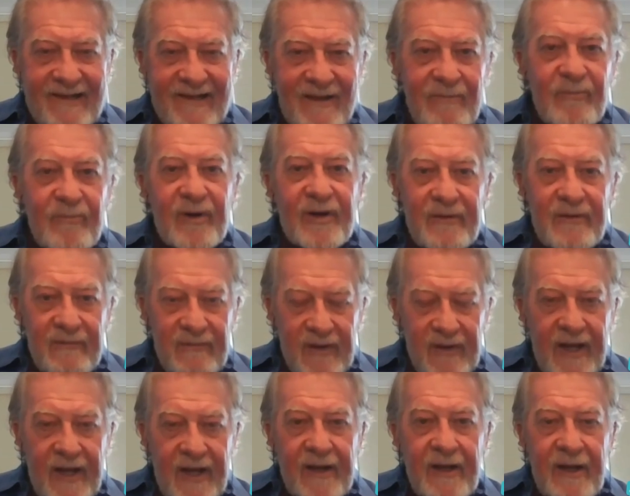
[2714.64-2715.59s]
but you've
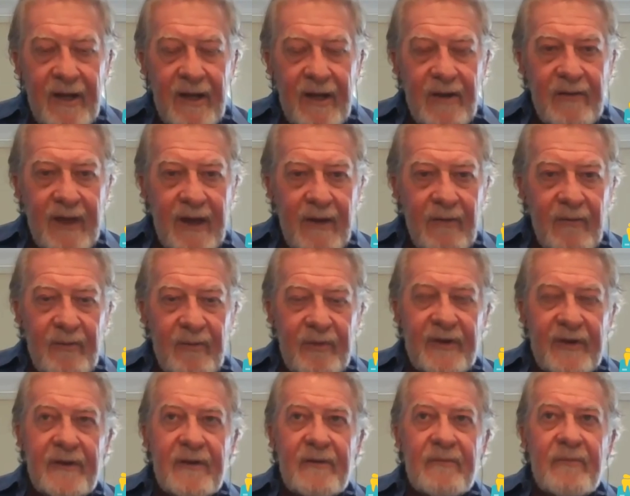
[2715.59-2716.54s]
got to. That would
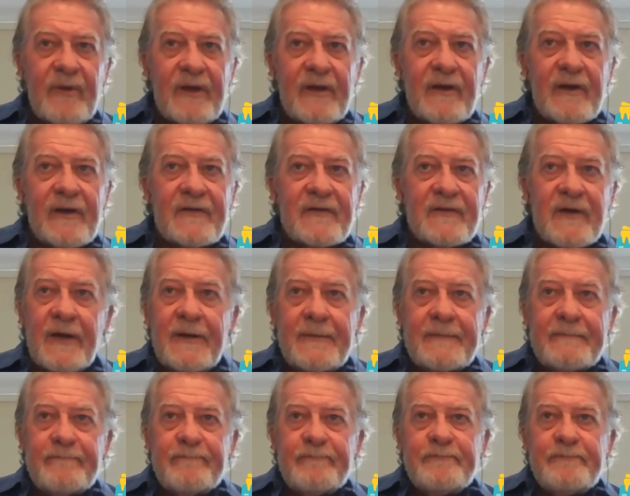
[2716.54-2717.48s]
be because
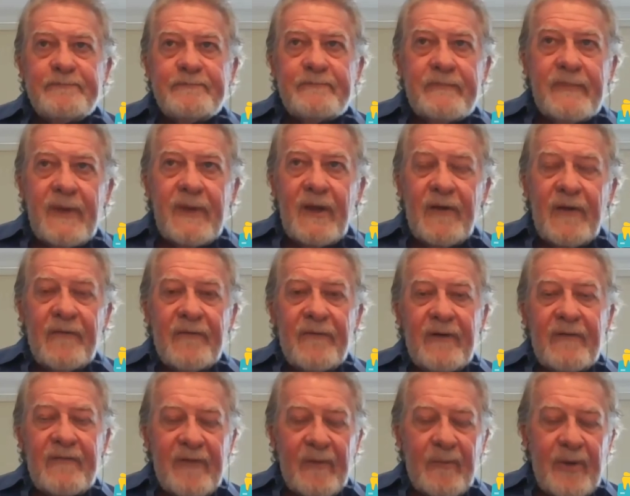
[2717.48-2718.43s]

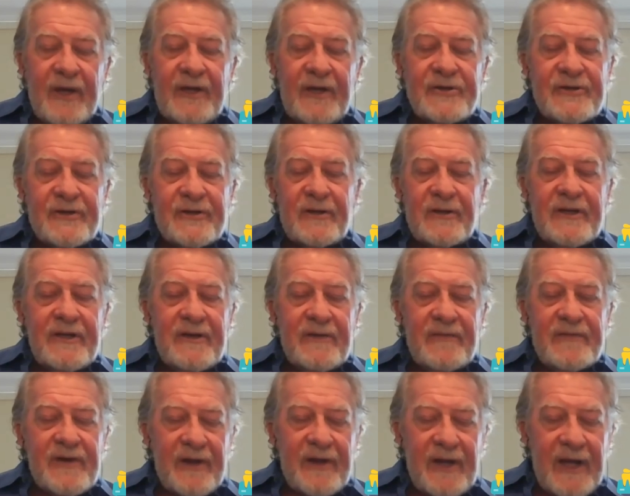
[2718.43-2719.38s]
if a patient
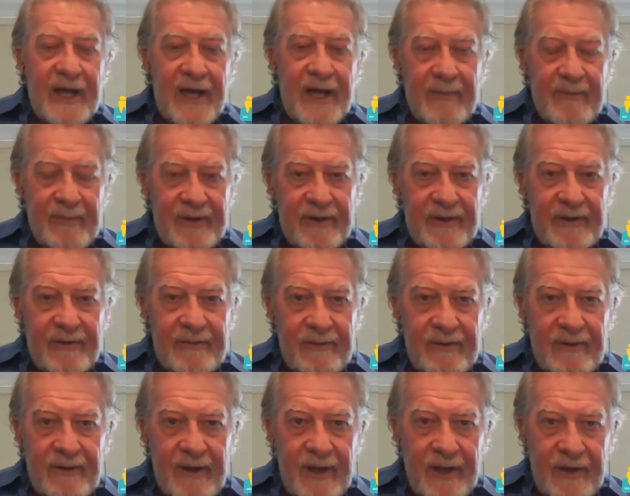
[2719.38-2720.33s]
leaves unhappy
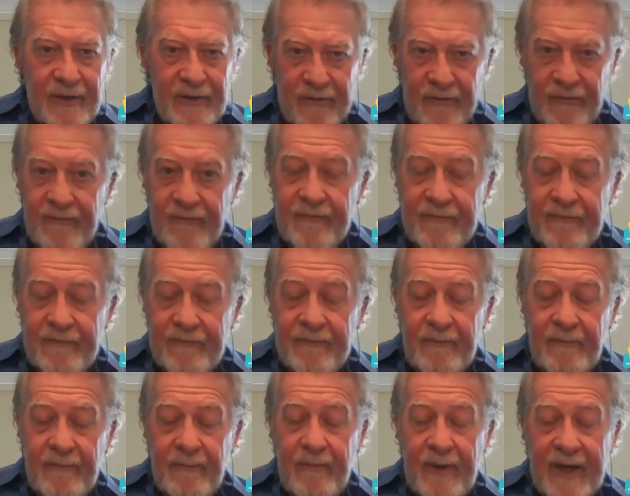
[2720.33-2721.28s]
and you've
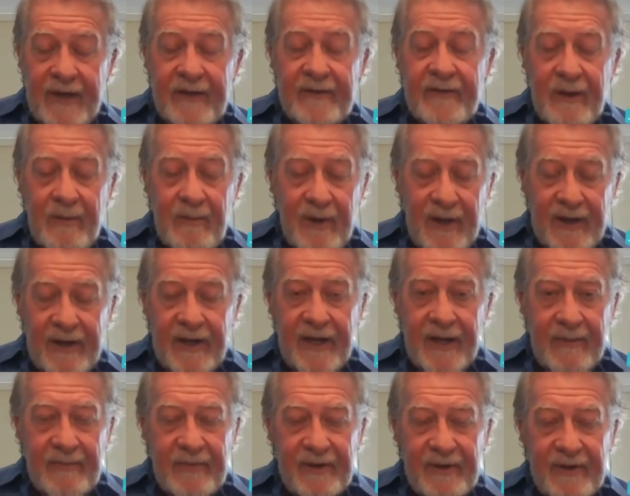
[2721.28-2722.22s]
made them
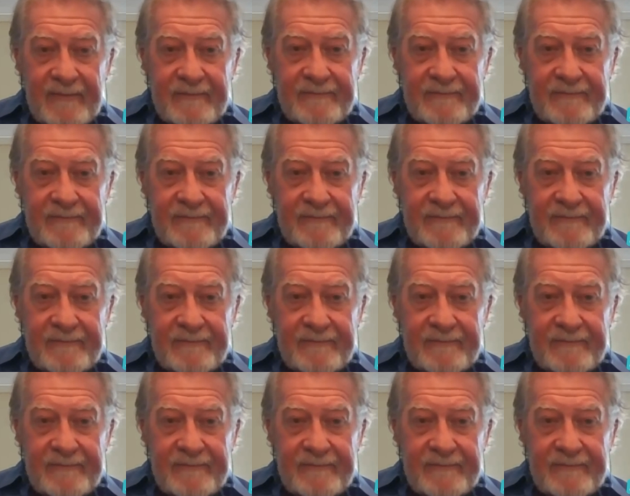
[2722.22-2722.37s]
unhappy,